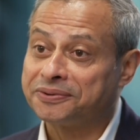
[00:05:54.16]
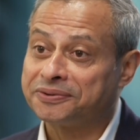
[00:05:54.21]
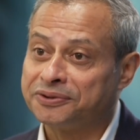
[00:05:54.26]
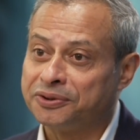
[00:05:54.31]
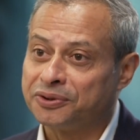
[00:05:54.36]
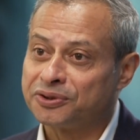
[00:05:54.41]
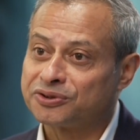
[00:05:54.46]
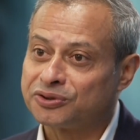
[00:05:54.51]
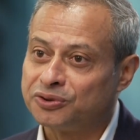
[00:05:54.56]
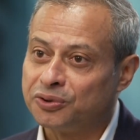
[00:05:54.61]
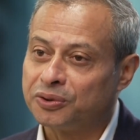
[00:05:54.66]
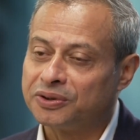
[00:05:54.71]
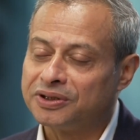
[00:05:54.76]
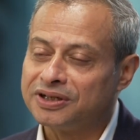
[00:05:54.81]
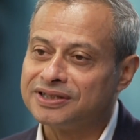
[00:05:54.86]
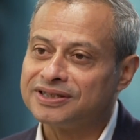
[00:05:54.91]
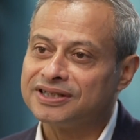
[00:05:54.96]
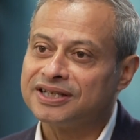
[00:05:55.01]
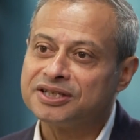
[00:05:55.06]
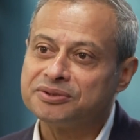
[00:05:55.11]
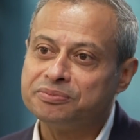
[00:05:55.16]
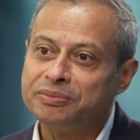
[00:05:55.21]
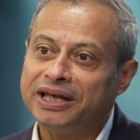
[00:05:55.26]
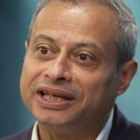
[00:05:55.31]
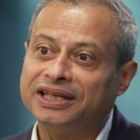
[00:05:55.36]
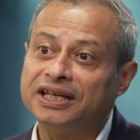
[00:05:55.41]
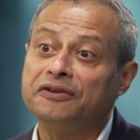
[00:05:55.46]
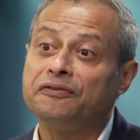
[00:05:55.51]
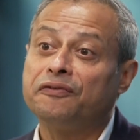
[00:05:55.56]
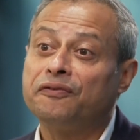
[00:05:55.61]
those tokens is
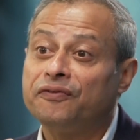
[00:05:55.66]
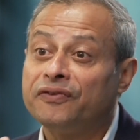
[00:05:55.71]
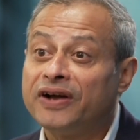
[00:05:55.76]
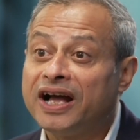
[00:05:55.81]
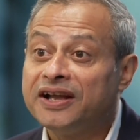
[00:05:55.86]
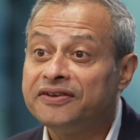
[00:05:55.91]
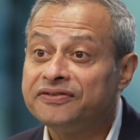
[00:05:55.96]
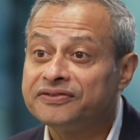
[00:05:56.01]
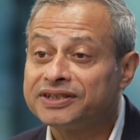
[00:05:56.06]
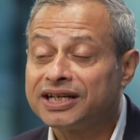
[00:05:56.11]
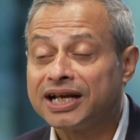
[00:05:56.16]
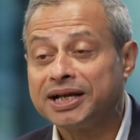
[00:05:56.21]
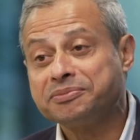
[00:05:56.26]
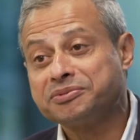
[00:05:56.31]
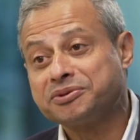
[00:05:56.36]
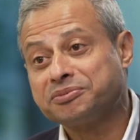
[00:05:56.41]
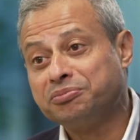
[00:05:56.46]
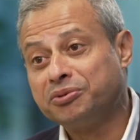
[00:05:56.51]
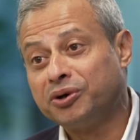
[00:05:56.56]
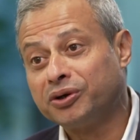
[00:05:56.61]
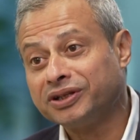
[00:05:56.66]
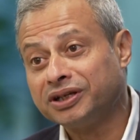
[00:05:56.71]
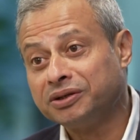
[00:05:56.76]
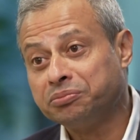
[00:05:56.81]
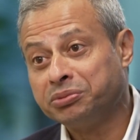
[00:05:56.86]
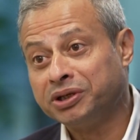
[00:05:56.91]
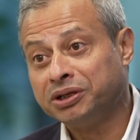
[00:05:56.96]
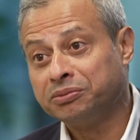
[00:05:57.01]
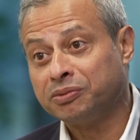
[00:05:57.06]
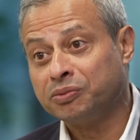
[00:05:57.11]
making five times more
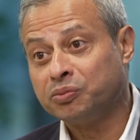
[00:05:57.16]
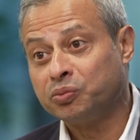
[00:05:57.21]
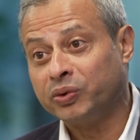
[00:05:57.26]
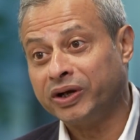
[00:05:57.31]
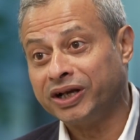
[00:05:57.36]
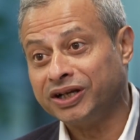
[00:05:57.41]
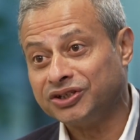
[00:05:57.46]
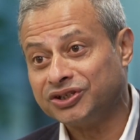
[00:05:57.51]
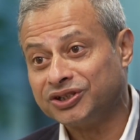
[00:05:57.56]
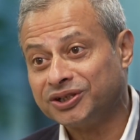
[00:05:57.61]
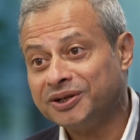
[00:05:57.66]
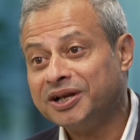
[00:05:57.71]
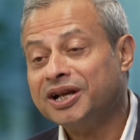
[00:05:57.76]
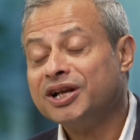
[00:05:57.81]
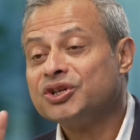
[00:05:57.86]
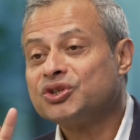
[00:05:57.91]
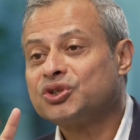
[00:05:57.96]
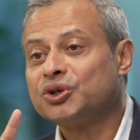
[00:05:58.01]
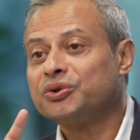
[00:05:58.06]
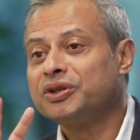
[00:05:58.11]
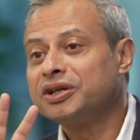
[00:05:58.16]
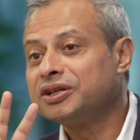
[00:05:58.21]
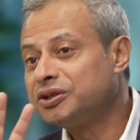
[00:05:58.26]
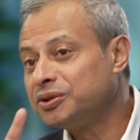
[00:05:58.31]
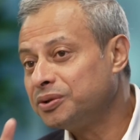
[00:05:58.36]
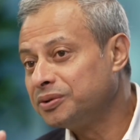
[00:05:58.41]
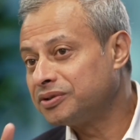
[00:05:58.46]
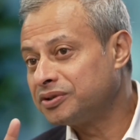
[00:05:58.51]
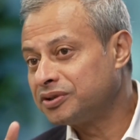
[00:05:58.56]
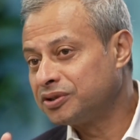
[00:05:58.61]
than minimum wage. So there are
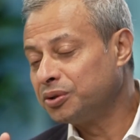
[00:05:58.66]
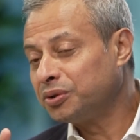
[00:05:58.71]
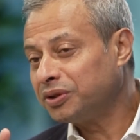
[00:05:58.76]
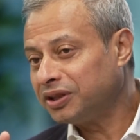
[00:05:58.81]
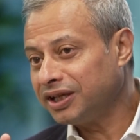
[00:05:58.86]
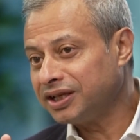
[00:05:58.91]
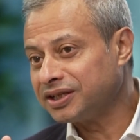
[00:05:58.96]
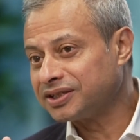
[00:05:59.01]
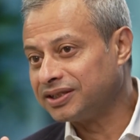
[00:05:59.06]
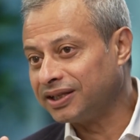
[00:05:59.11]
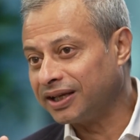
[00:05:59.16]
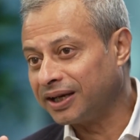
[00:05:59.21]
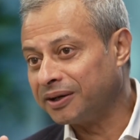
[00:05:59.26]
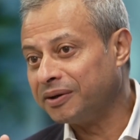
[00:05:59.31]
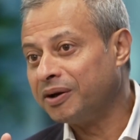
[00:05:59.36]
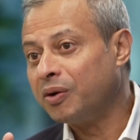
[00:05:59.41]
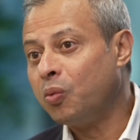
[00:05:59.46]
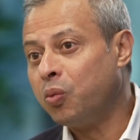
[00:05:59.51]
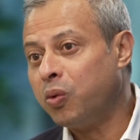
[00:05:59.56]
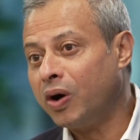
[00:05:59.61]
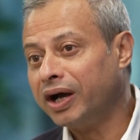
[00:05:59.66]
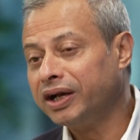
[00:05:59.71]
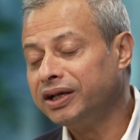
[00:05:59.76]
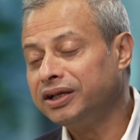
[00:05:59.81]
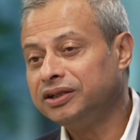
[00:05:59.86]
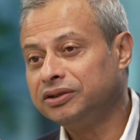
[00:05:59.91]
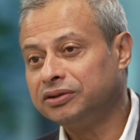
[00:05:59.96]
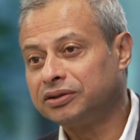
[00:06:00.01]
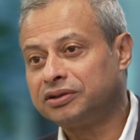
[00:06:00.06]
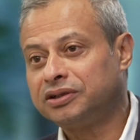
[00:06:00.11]
two, two things there. One,
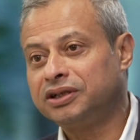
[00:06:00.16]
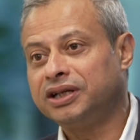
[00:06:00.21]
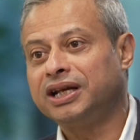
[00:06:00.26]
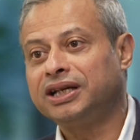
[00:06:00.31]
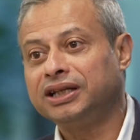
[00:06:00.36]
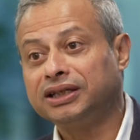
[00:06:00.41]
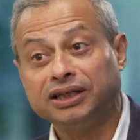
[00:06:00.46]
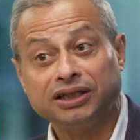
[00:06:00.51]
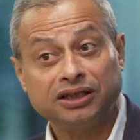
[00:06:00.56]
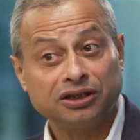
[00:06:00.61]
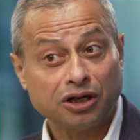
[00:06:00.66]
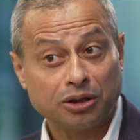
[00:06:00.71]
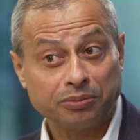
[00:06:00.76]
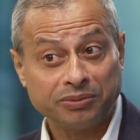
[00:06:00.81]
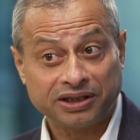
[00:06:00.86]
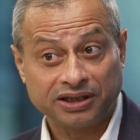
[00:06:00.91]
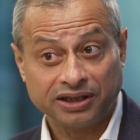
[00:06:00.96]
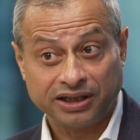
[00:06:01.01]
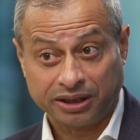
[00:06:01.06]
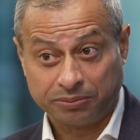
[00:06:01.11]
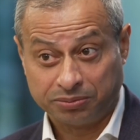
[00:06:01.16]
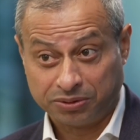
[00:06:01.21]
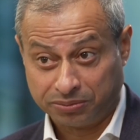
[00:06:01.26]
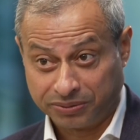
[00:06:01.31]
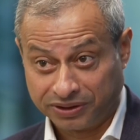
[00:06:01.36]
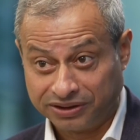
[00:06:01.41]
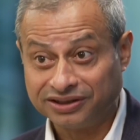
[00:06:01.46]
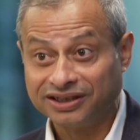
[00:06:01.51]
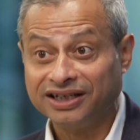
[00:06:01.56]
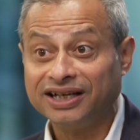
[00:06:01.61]
you're creating economic
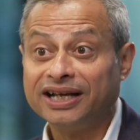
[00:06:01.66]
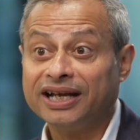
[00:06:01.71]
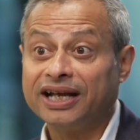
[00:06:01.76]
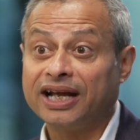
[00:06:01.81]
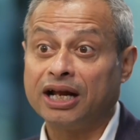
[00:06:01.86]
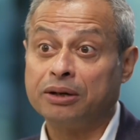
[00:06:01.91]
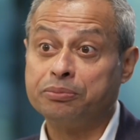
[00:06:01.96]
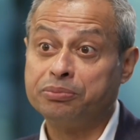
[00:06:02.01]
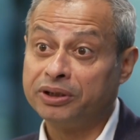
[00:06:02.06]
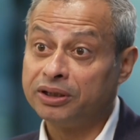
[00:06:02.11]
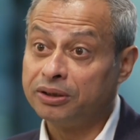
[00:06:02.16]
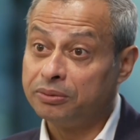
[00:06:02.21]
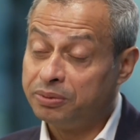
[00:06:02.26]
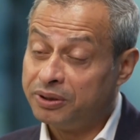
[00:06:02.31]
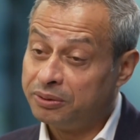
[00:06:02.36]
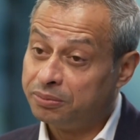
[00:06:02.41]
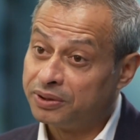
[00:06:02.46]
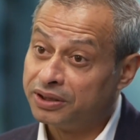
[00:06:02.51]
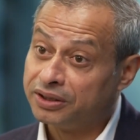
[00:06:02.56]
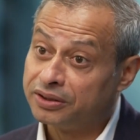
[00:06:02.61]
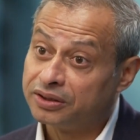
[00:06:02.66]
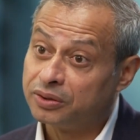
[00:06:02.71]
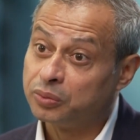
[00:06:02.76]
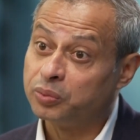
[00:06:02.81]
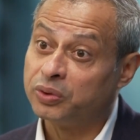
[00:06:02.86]
enablement and bringing people into the